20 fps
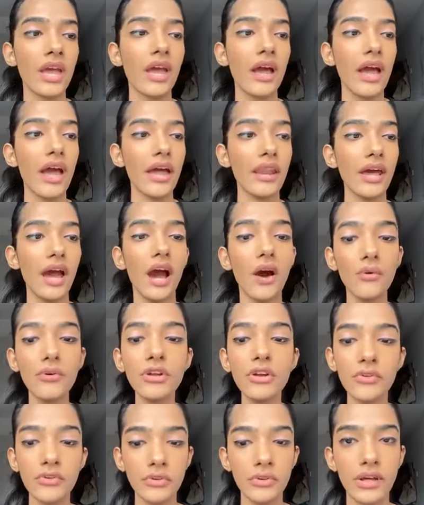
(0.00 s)
And how do
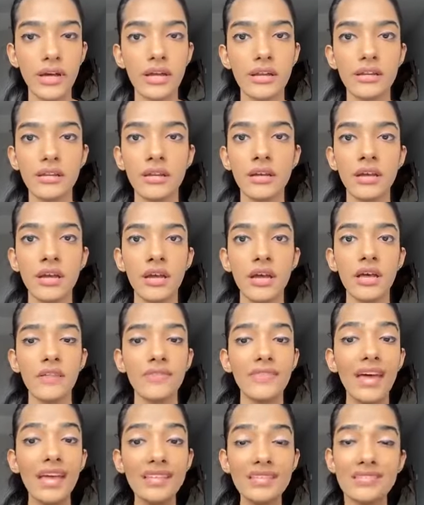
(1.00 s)
you do that?
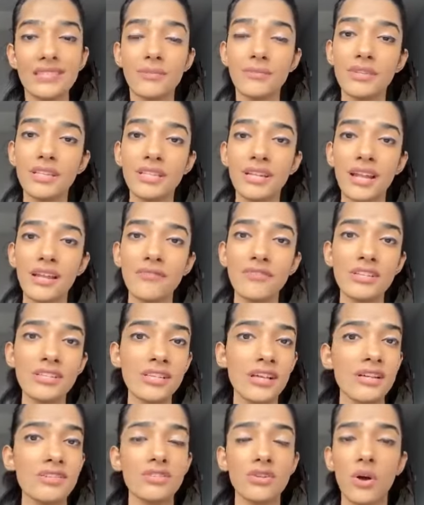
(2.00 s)
That's something that I've
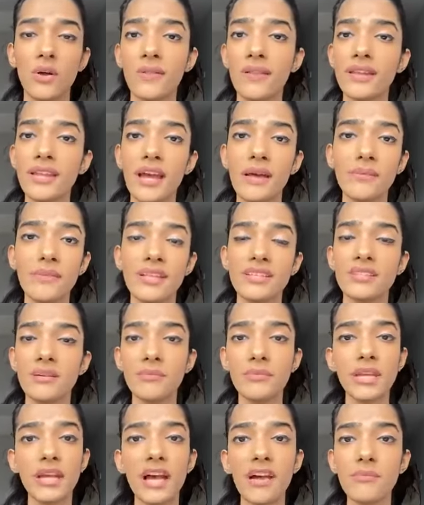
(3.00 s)
discussed all the time. That's
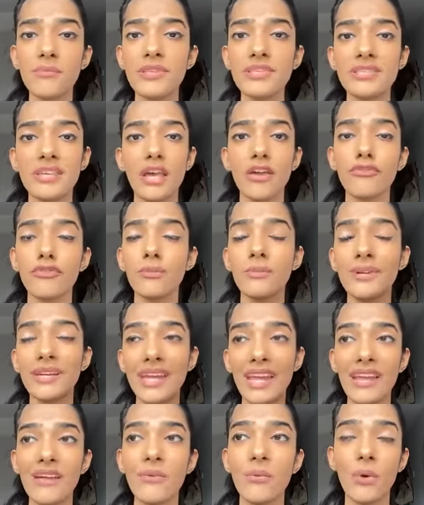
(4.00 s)
something I've been saying from
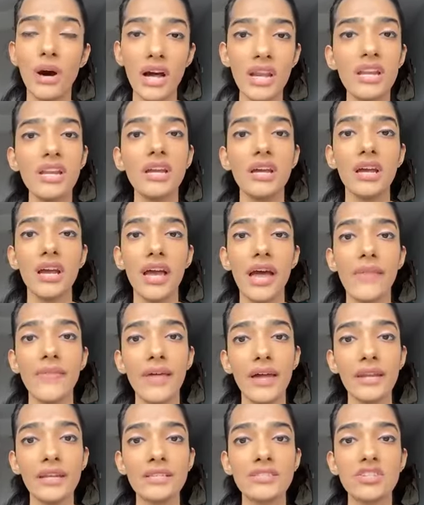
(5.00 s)
day one. And
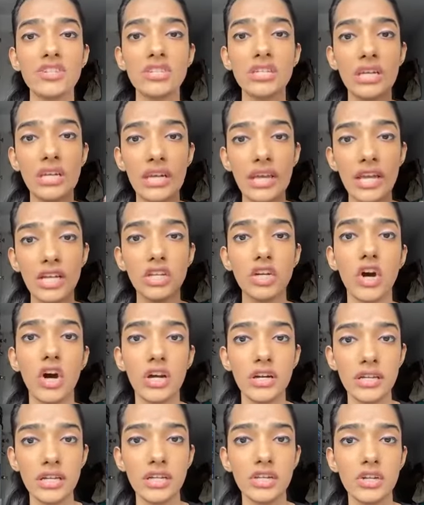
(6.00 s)
that is just create
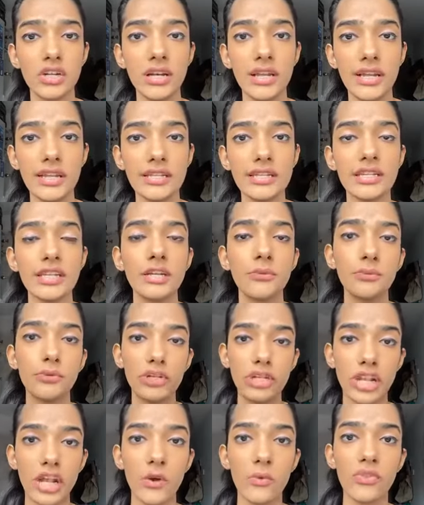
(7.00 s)
content on LinkedIn and put
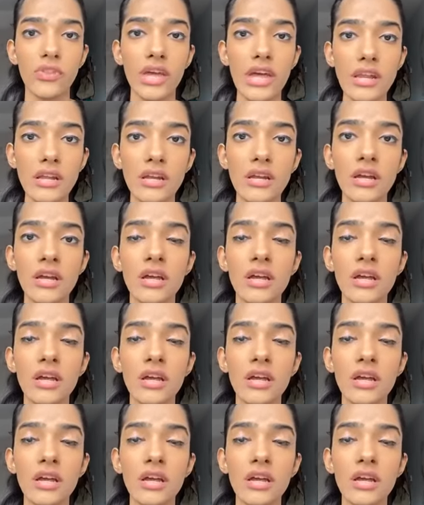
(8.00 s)
it out there.